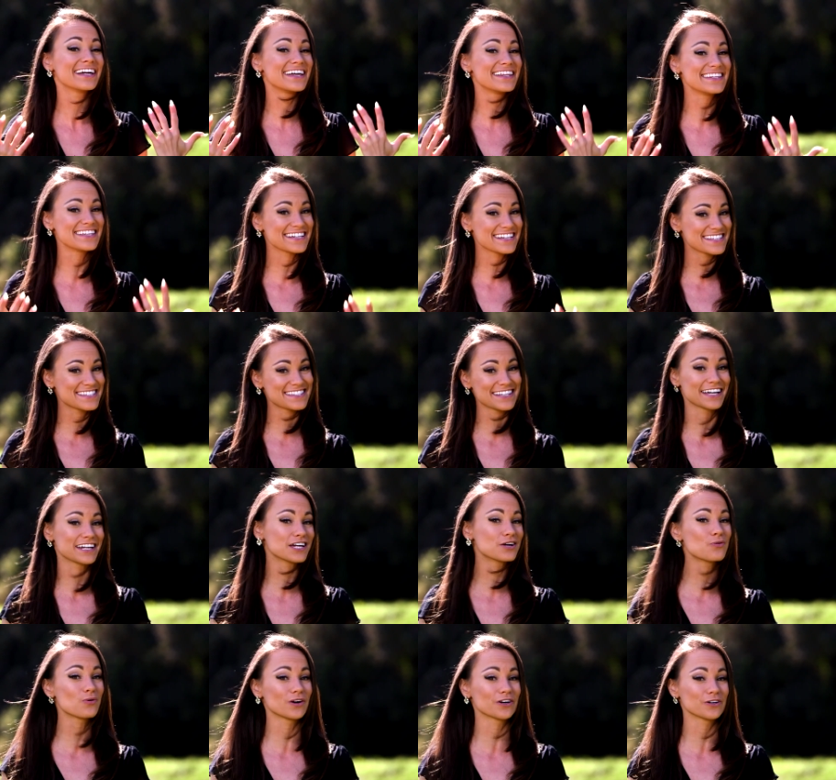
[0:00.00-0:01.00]
in the
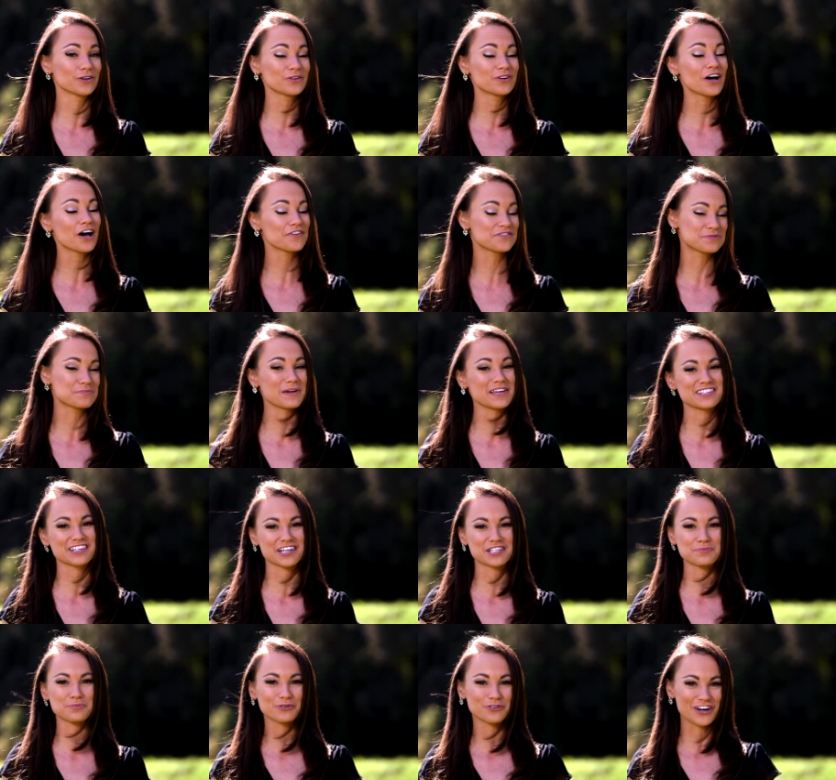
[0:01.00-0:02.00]
exciting world of space
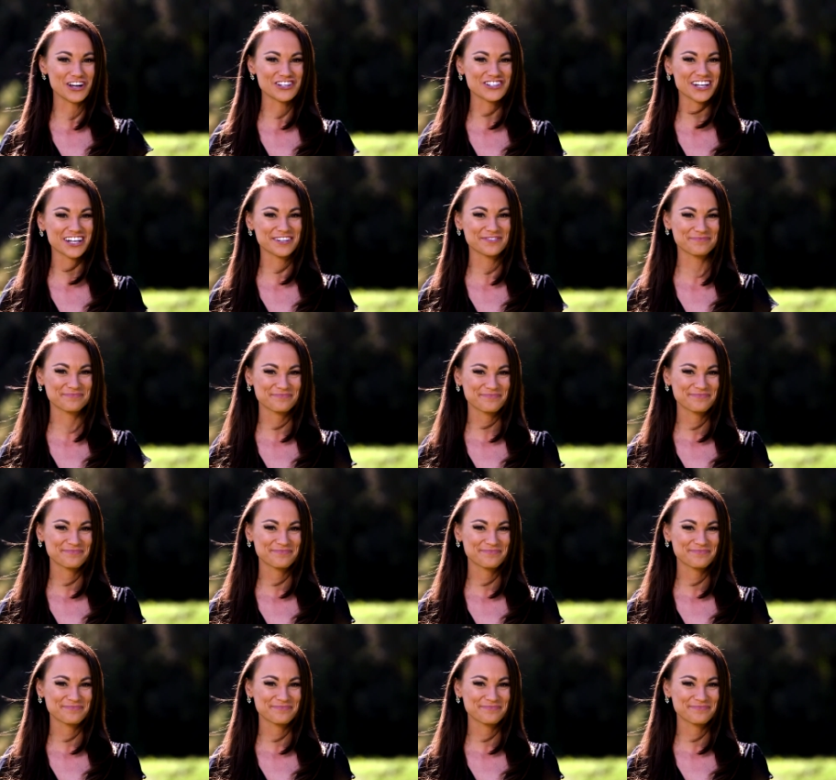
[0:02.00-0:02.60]
exploration.